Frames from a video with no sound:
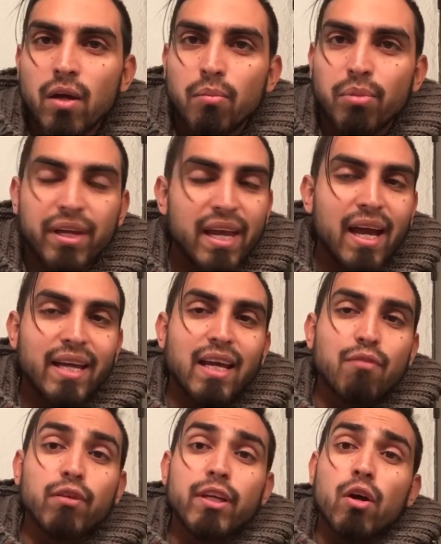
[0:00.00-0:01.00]
But yeah, I
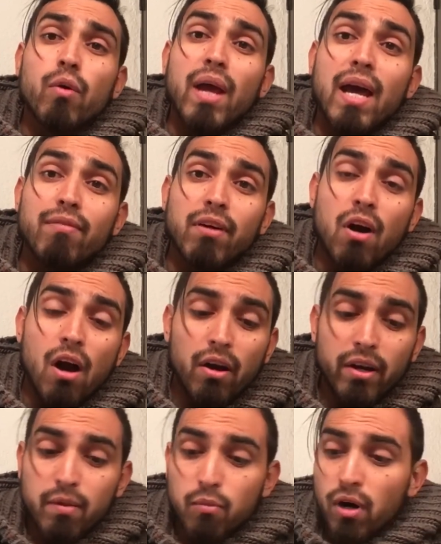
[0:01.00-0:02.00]
definitely don't have a car
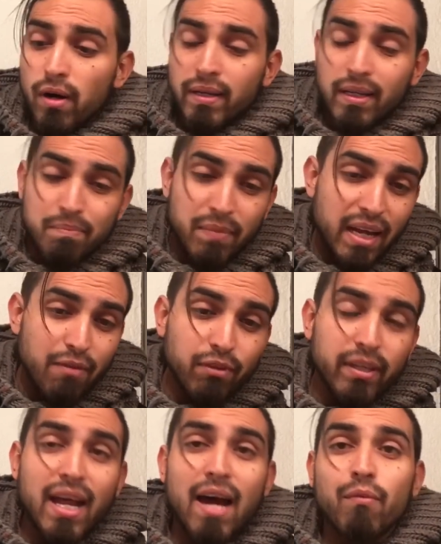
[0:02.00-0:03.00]
anymore. I'm
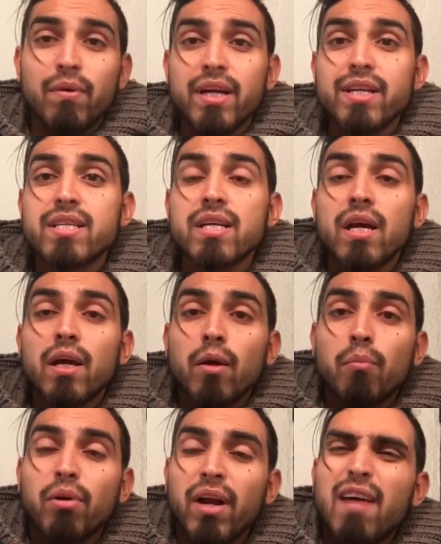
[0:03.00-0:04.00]
definitely not rich,
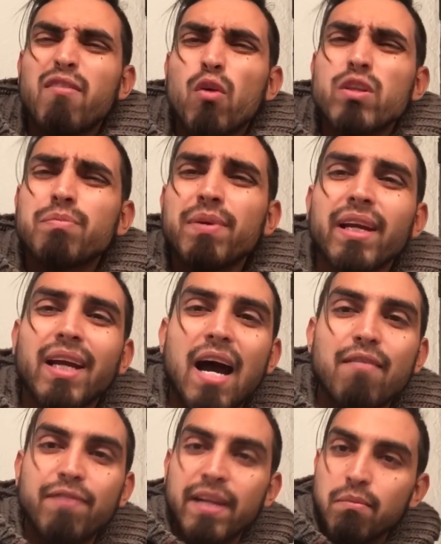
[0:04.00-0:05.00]
but I've always been a
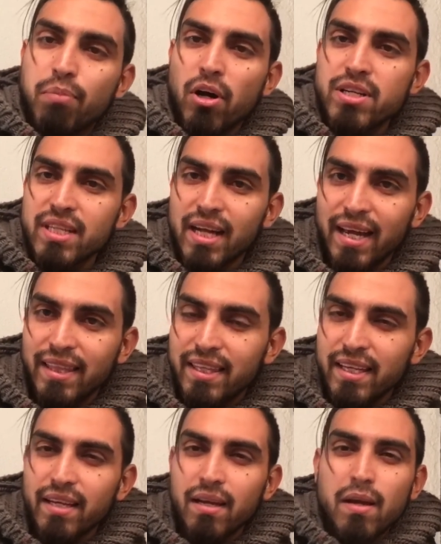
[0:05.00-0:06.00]
confident person, I
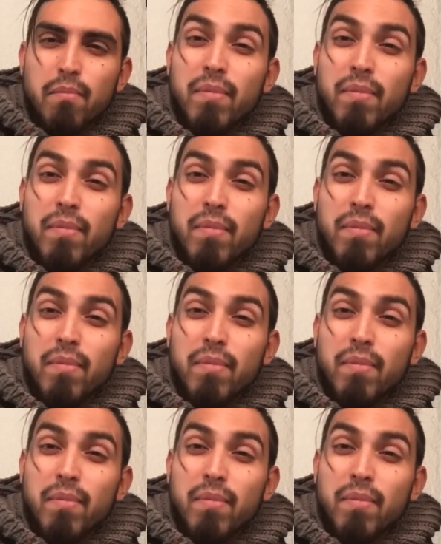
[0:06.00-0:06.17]
think.